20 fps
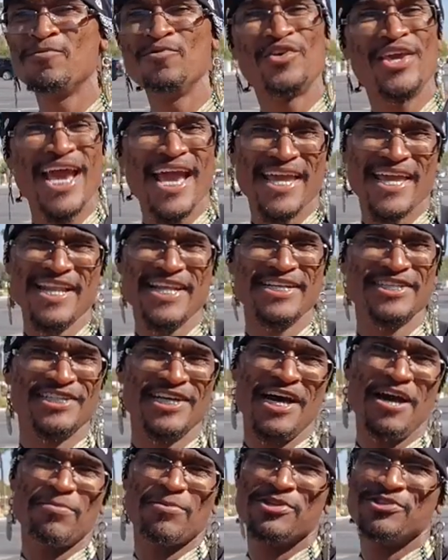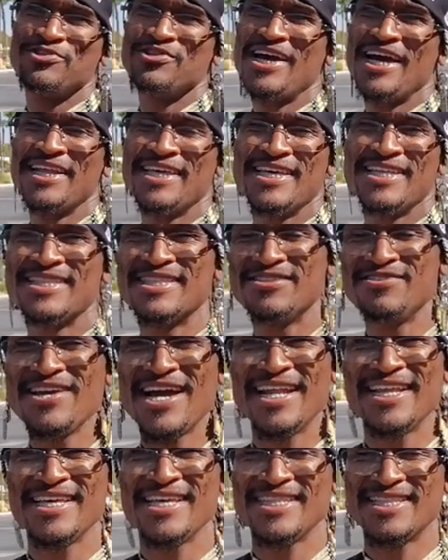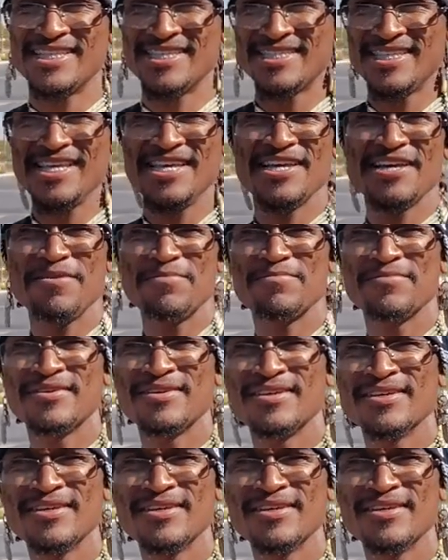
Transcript: You can't get a job because you gotta get you gotta get to see it.